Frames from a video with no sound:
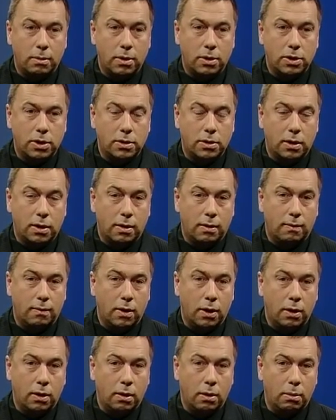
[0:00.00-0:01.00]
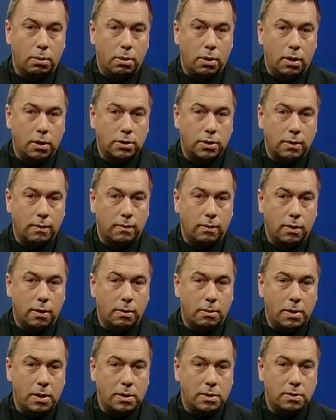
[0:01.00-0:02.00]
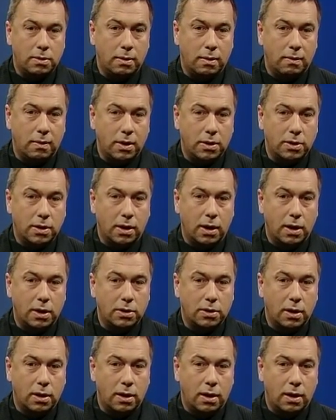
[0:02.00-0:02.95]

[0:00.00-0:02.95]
we just did a video project for the Ministry of Education